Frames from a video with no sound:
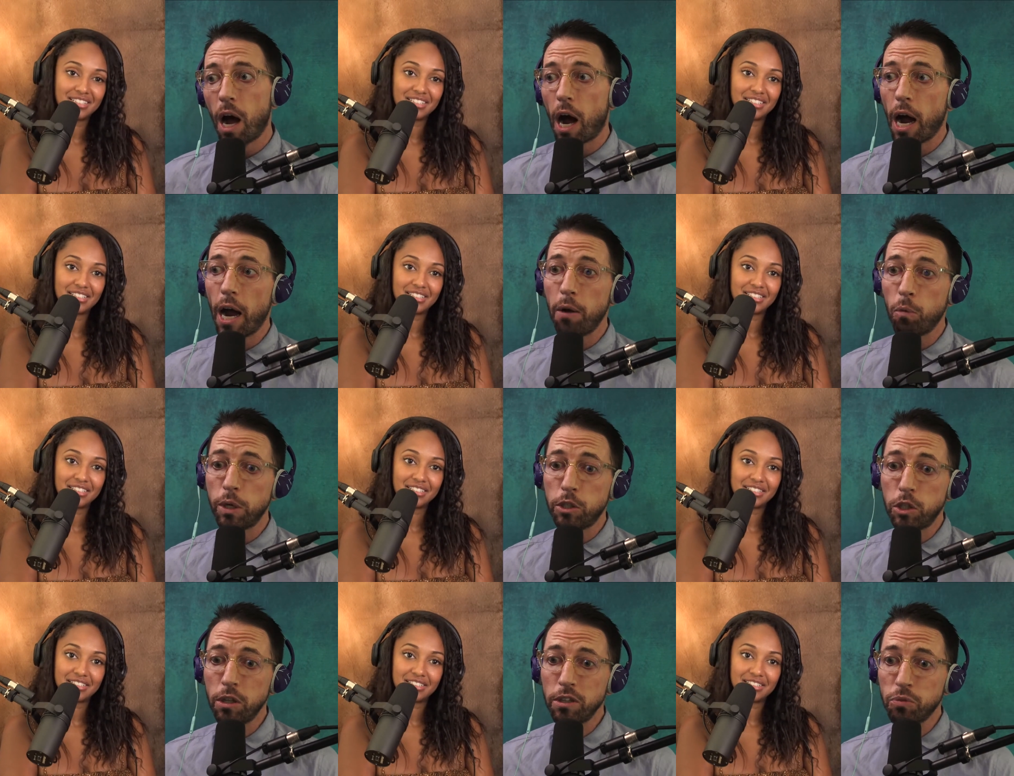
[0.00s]
Speaker 1: what'd you
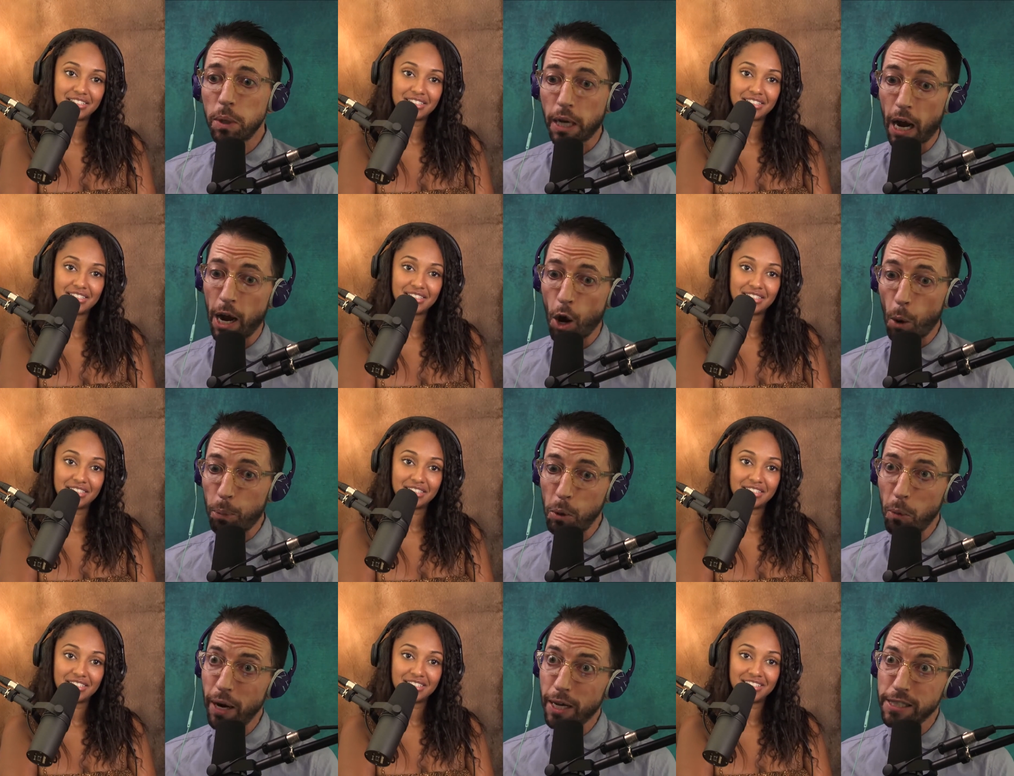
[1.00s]
do this week? I hope you
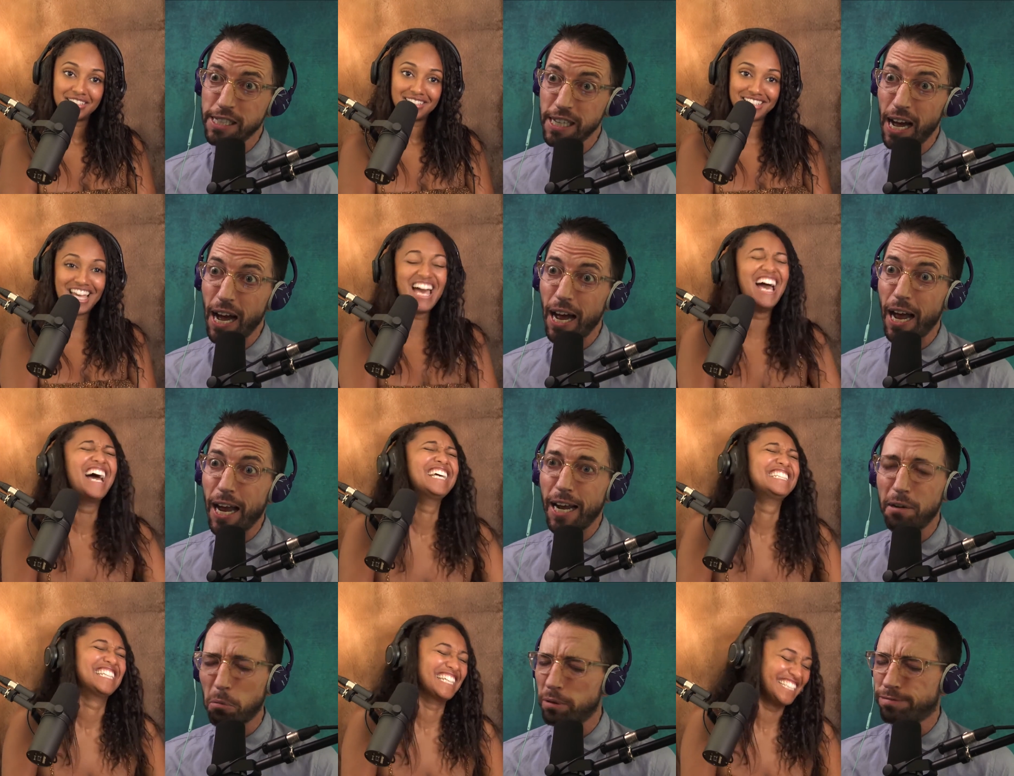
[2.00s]
went outside.
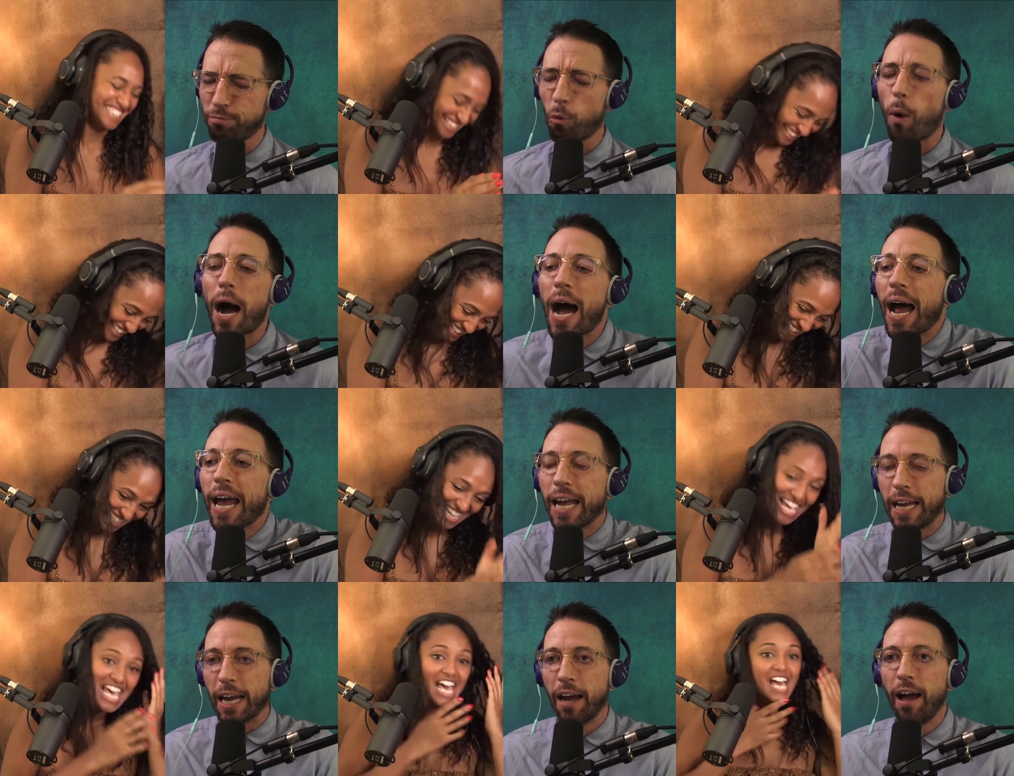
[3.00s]
Why?
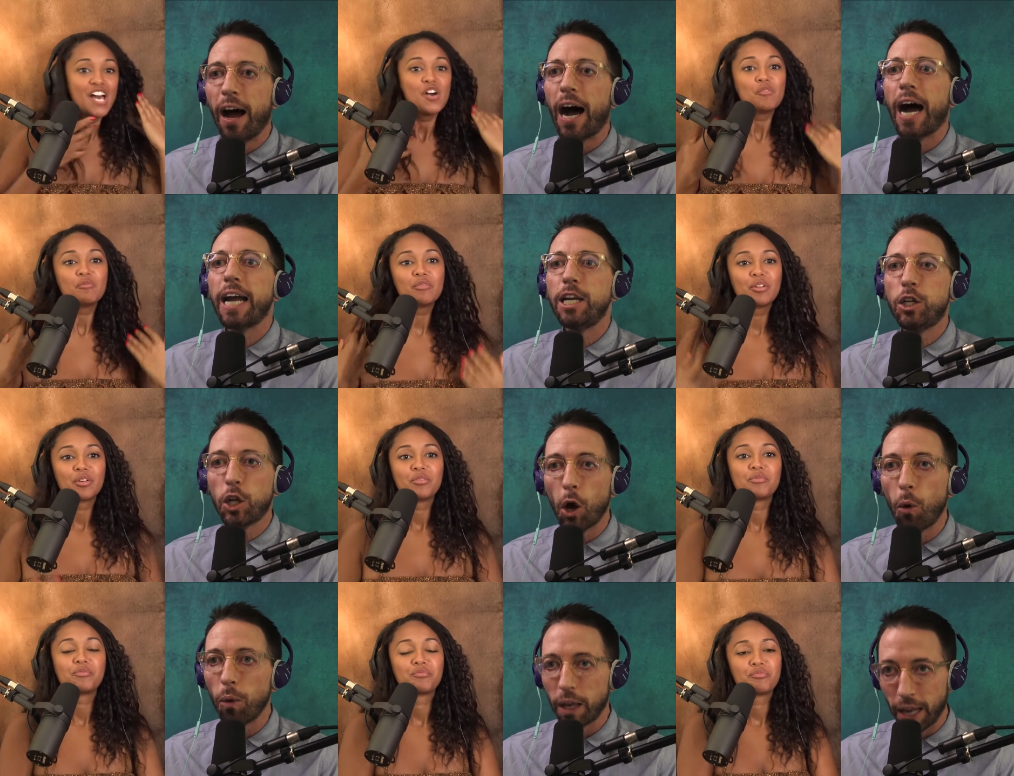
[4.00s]
I
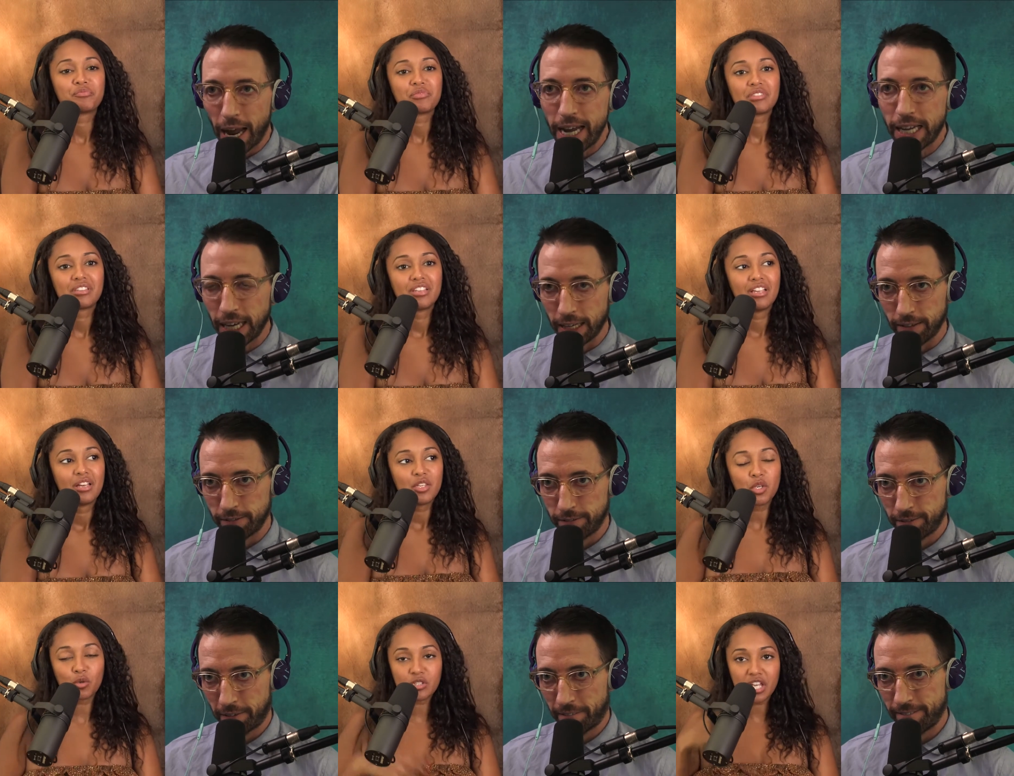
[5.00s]
don't like it.
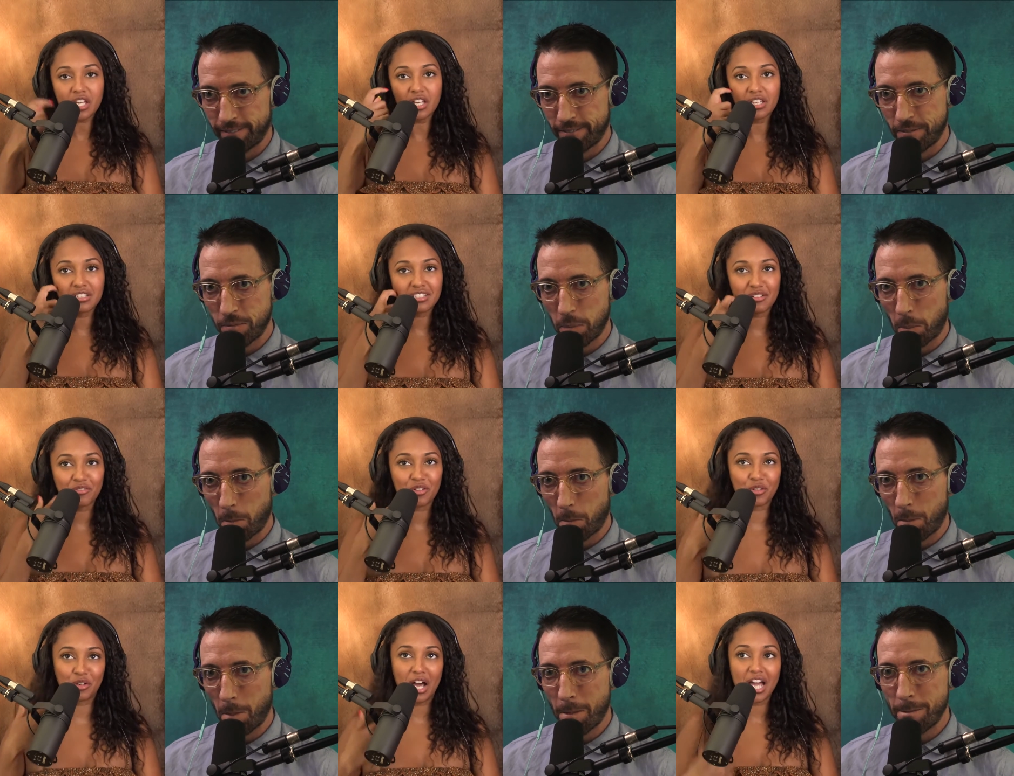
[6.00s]
Speaker 2: You're taking it a step
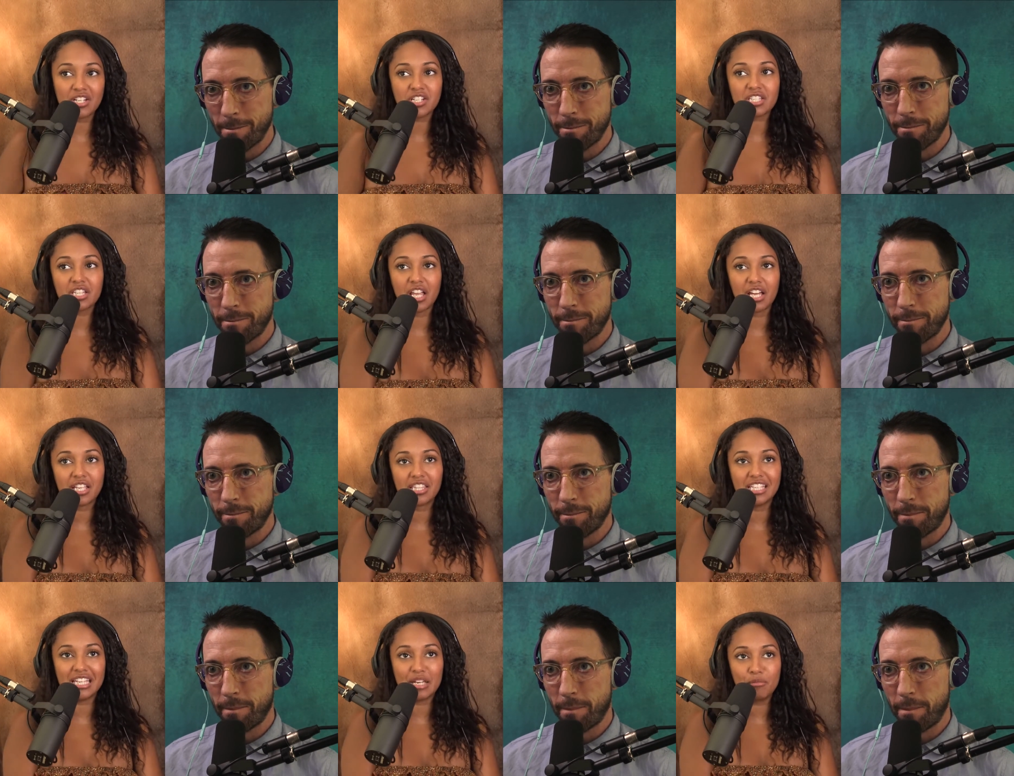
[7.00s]
further. I just like
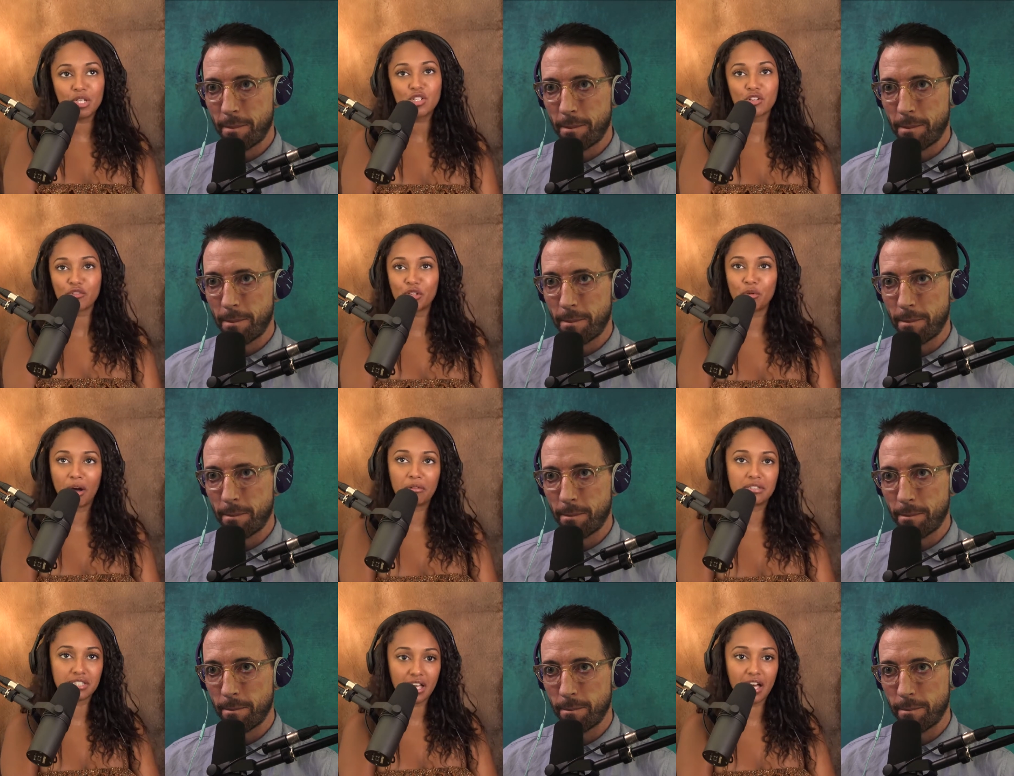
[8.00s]
the image of you
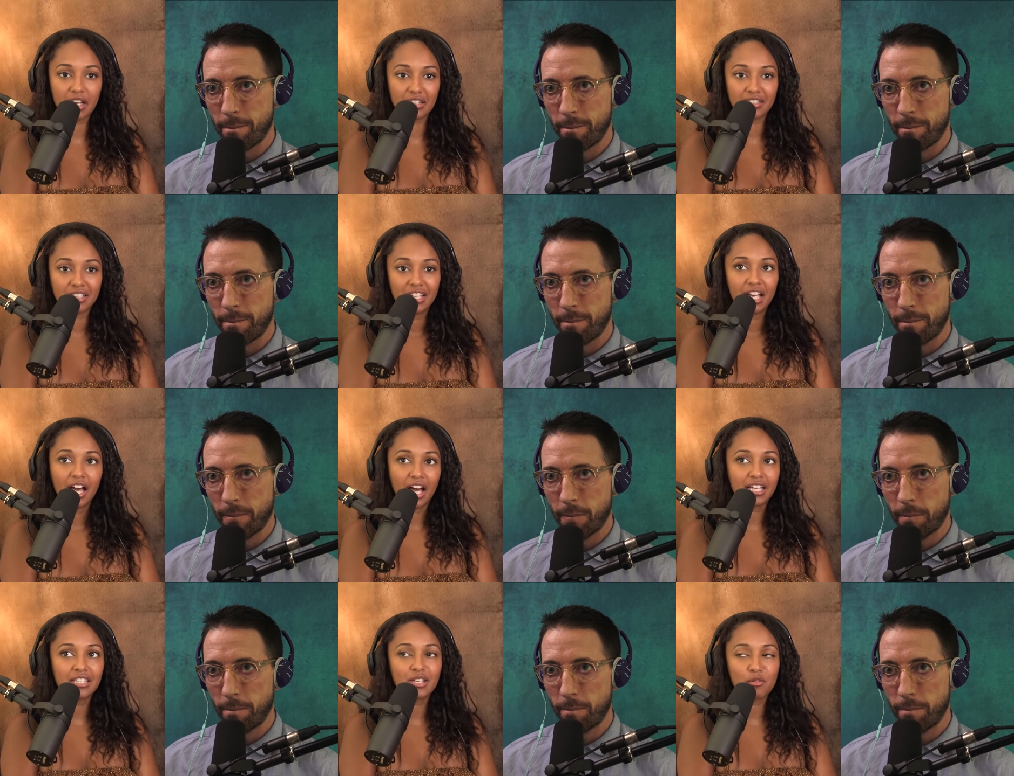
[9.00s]
outside. I
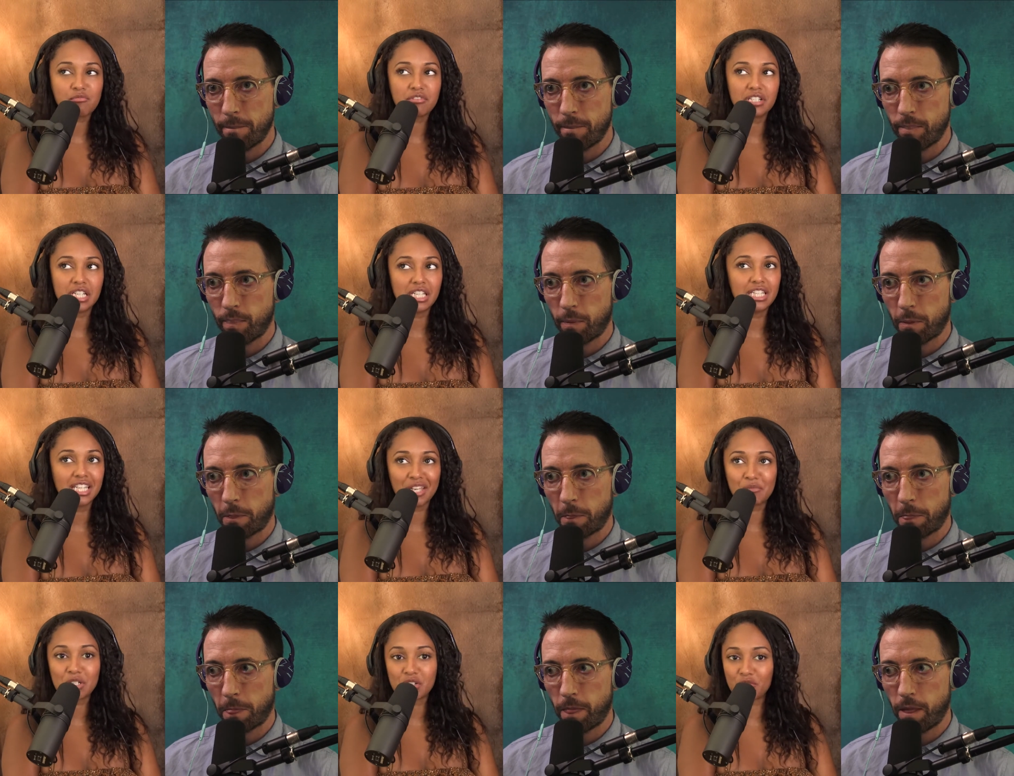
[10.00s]
don't need the
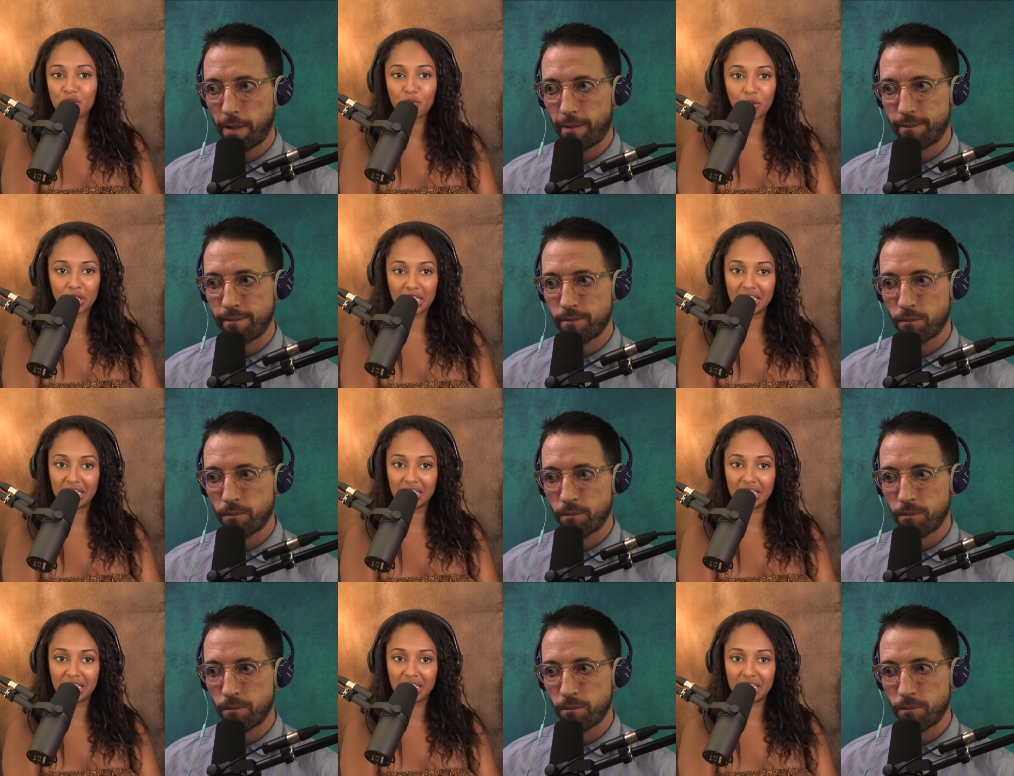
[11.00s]
image of you on an